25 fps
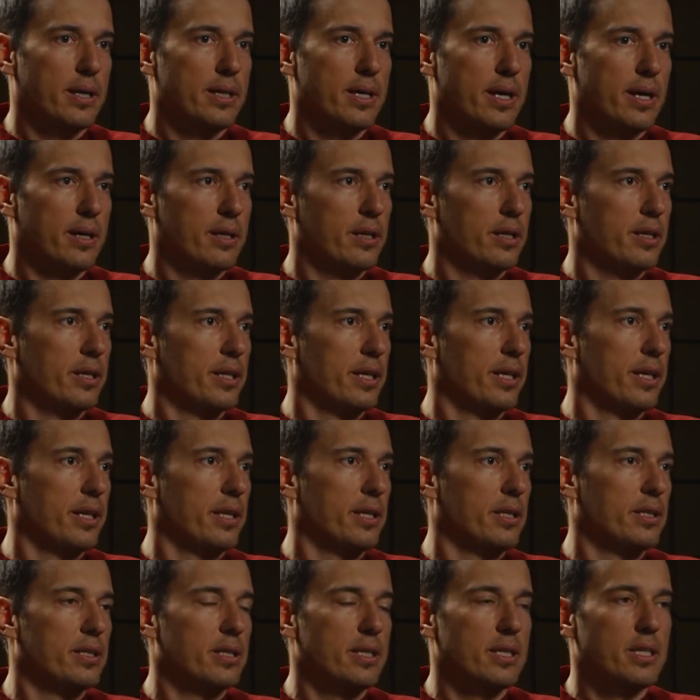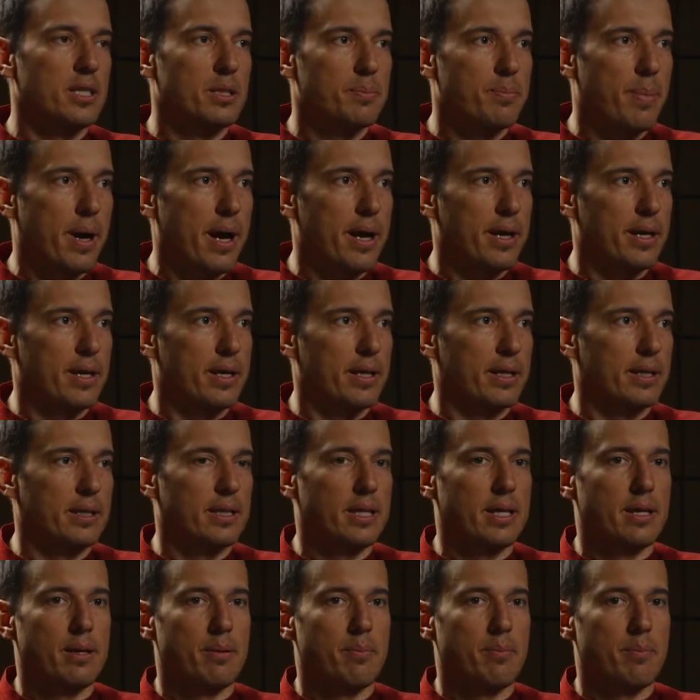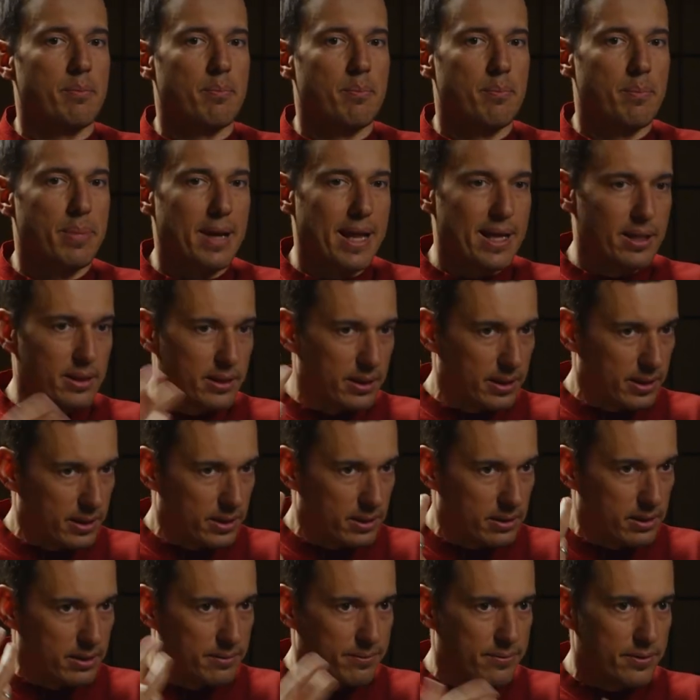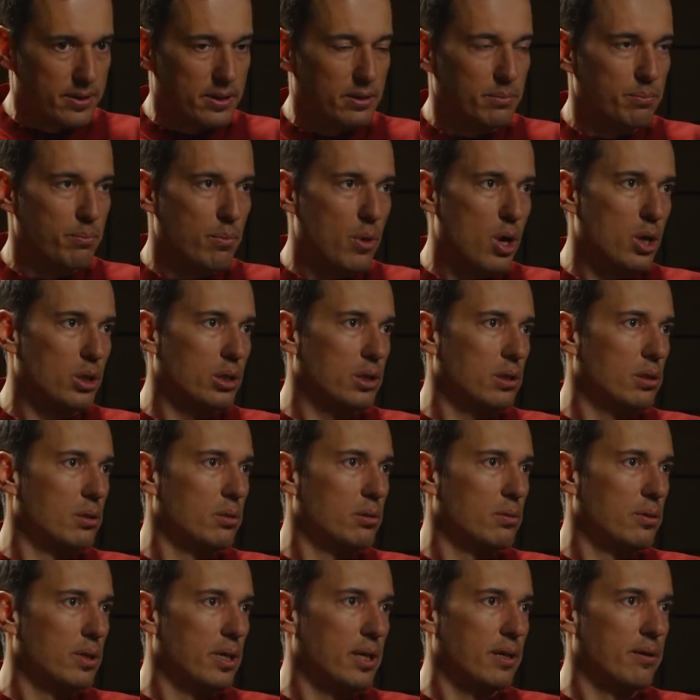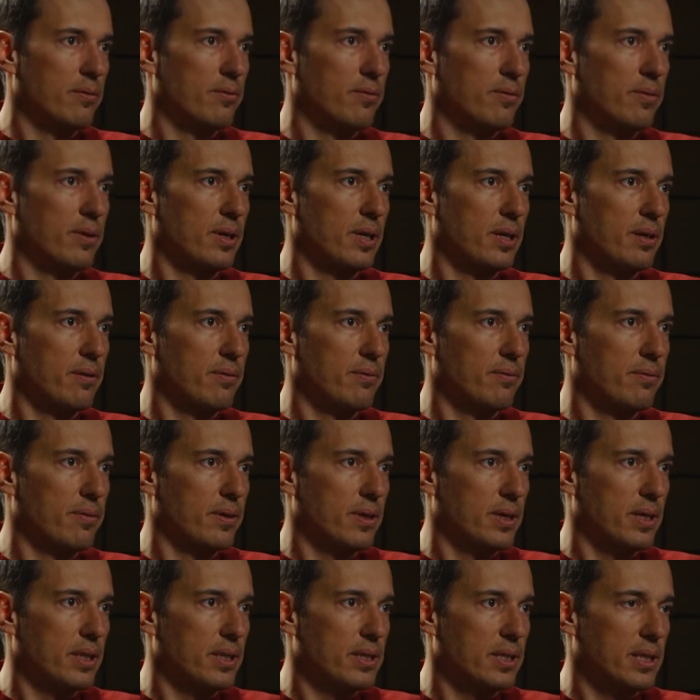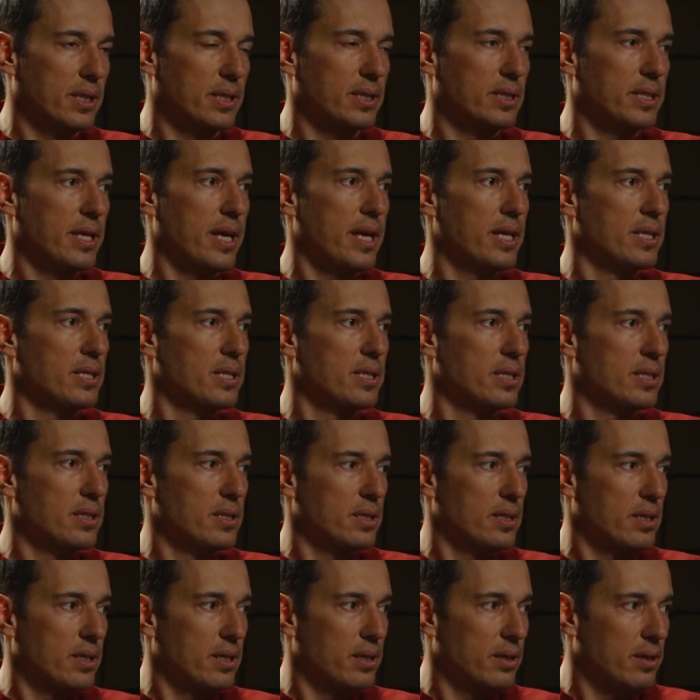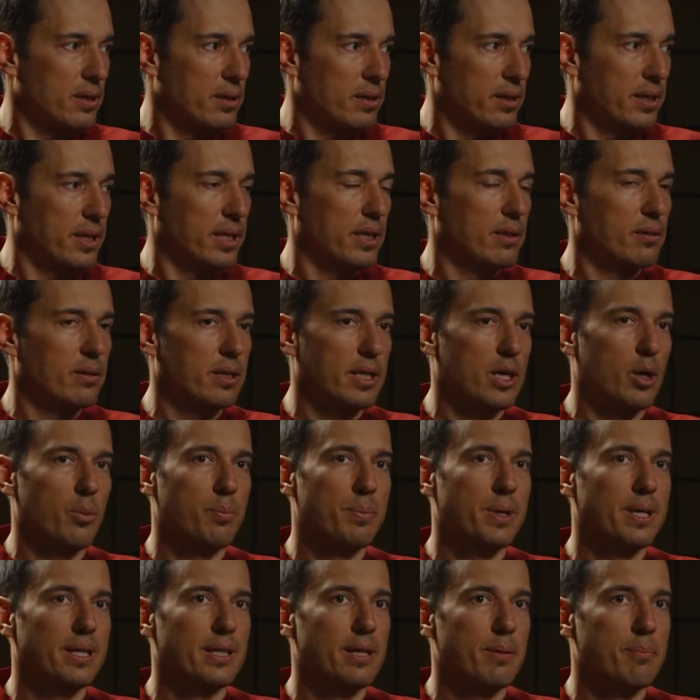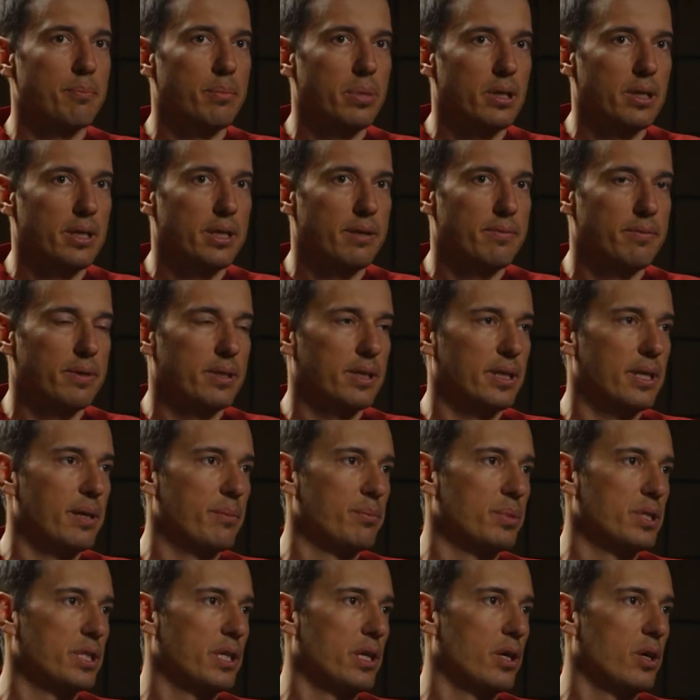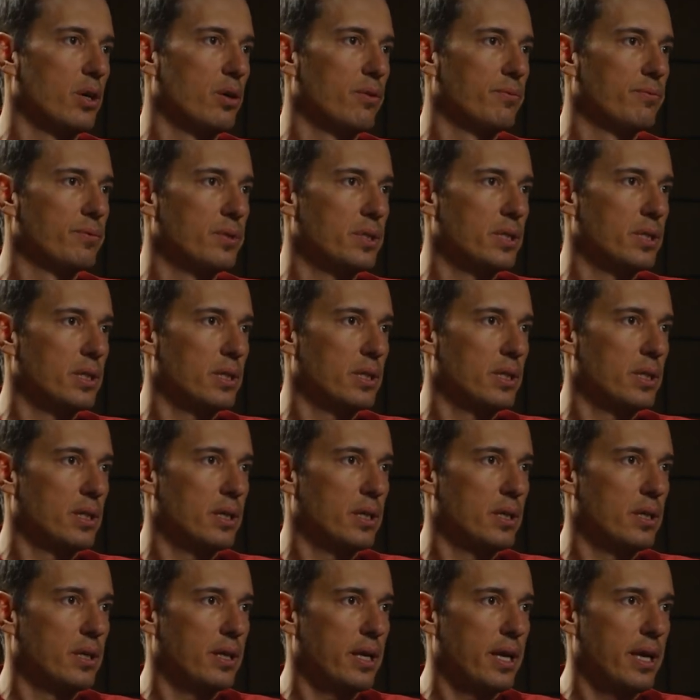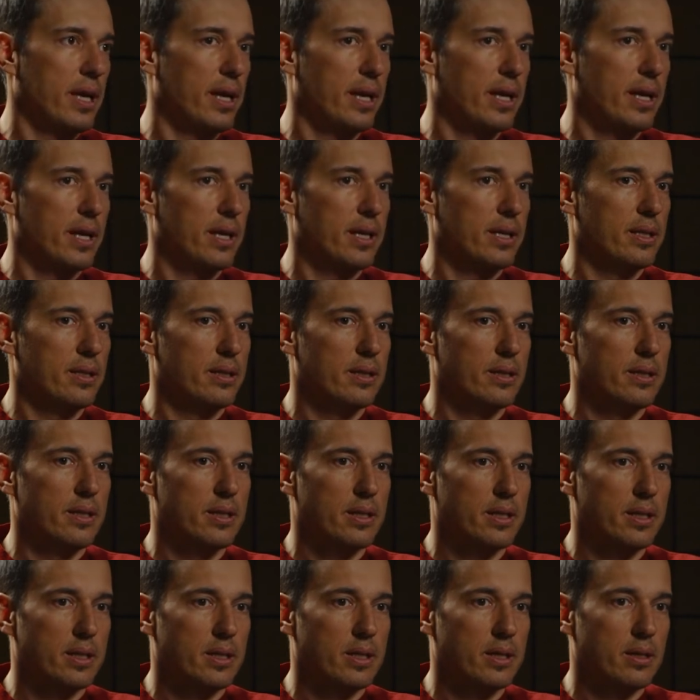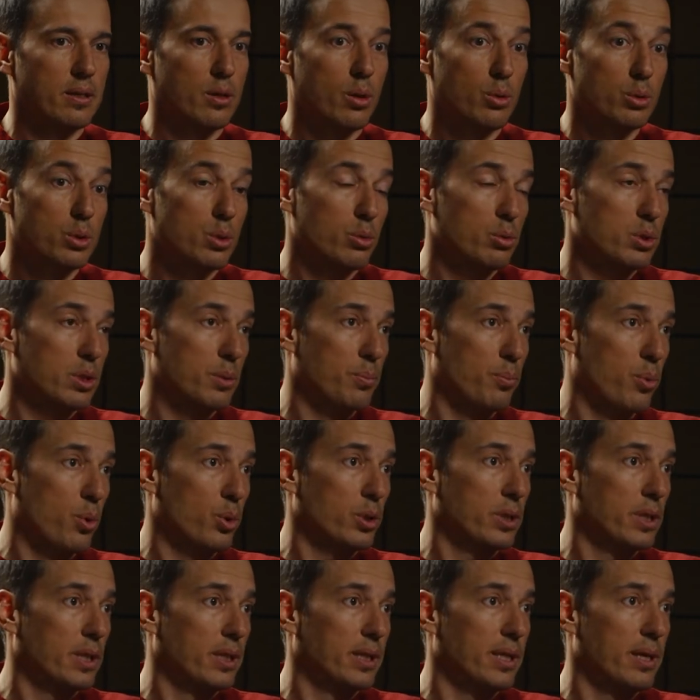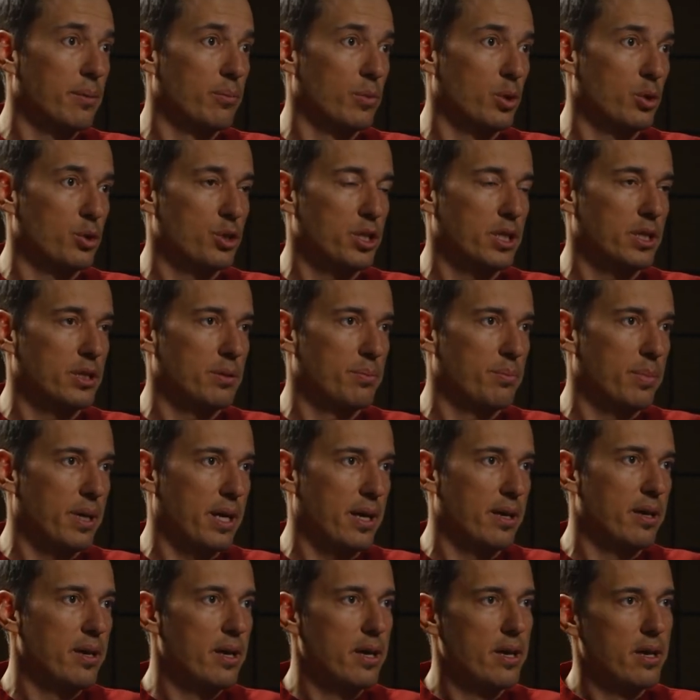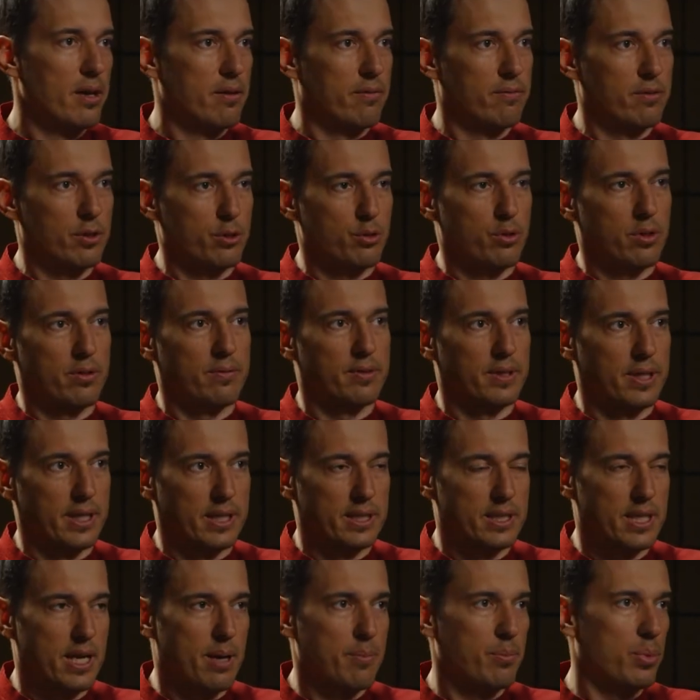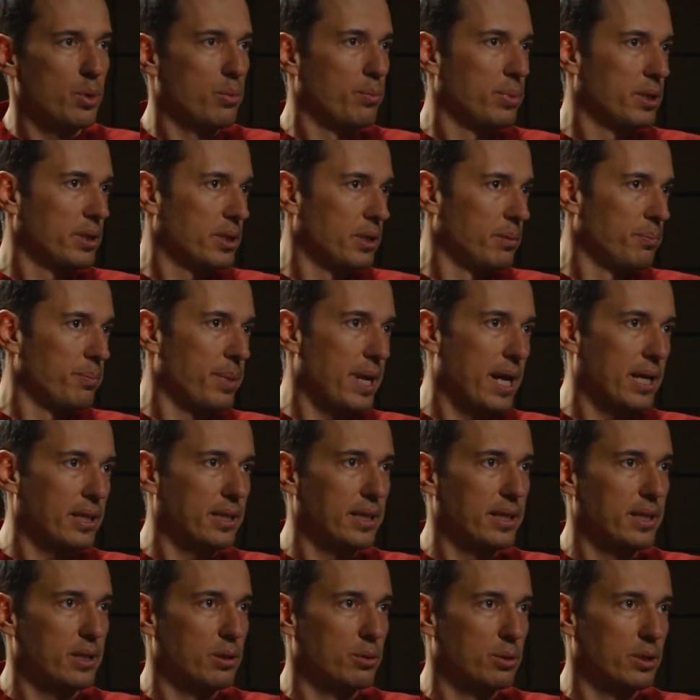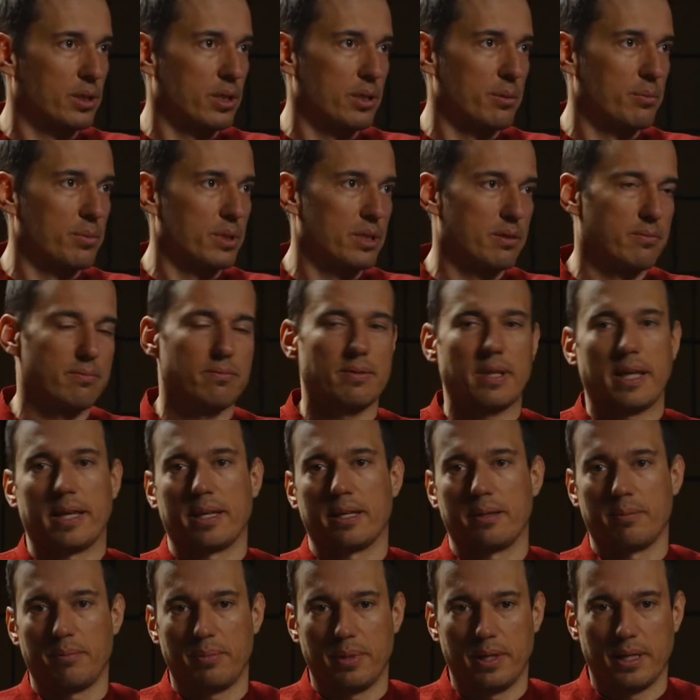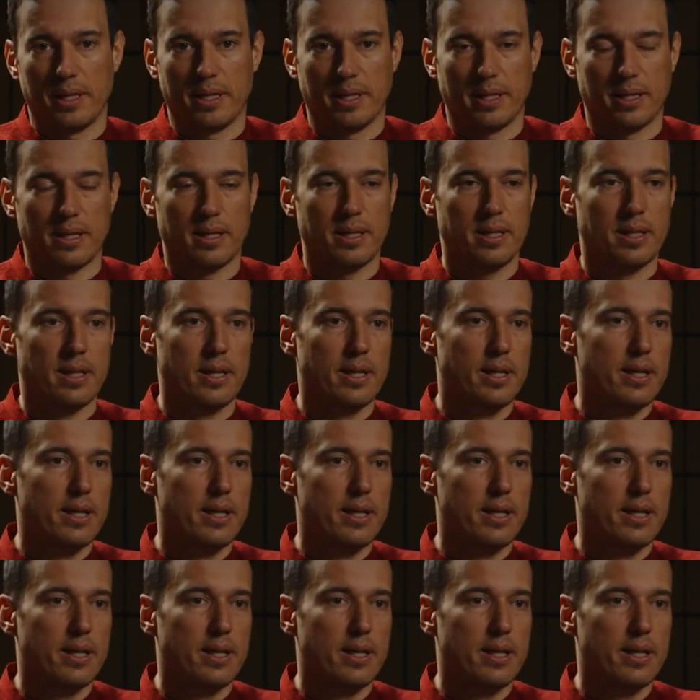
younger kids, inspiring them, planting a different model of success, helping them believe in themselves, and also supporting them, not just by virtue of an example, but in practical terms of like being